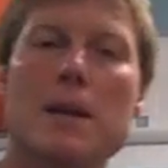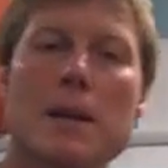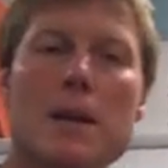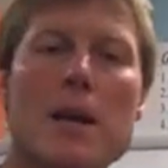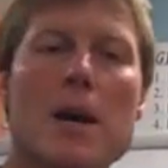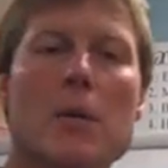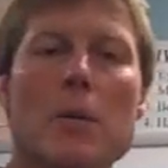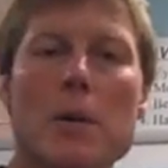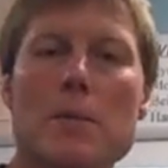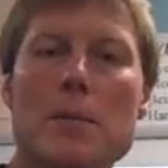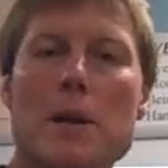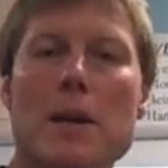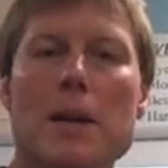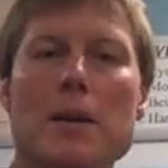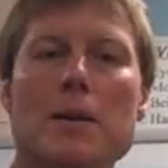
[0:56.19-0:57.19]
and in that 1
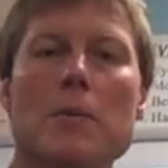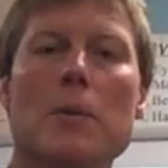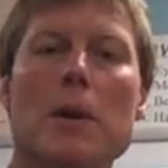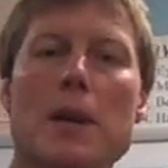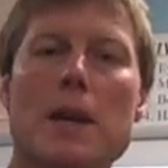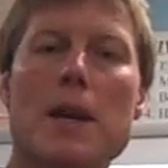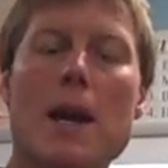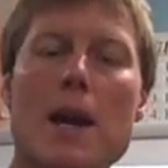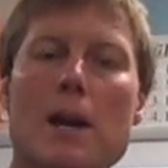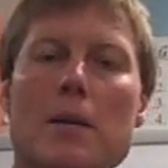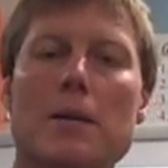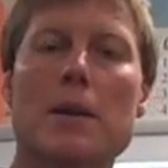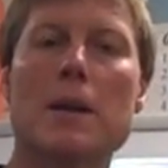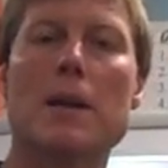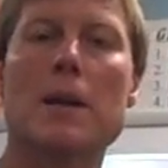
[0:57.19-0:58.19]
minute you want to
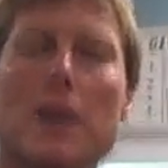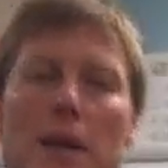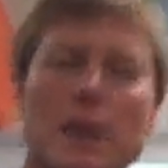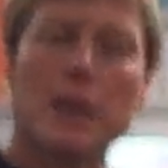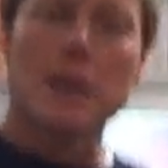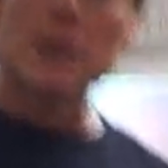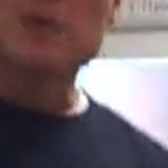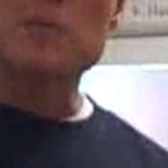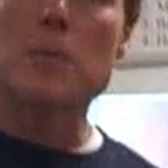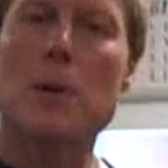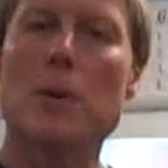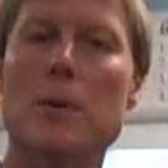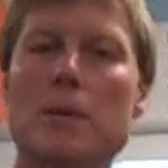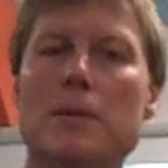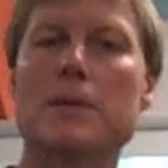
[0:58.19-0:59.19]
count each
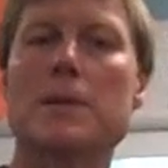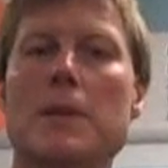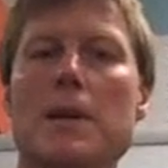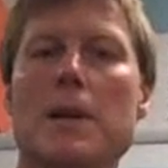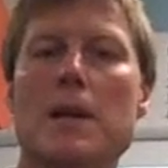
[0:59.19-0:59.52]
pulse.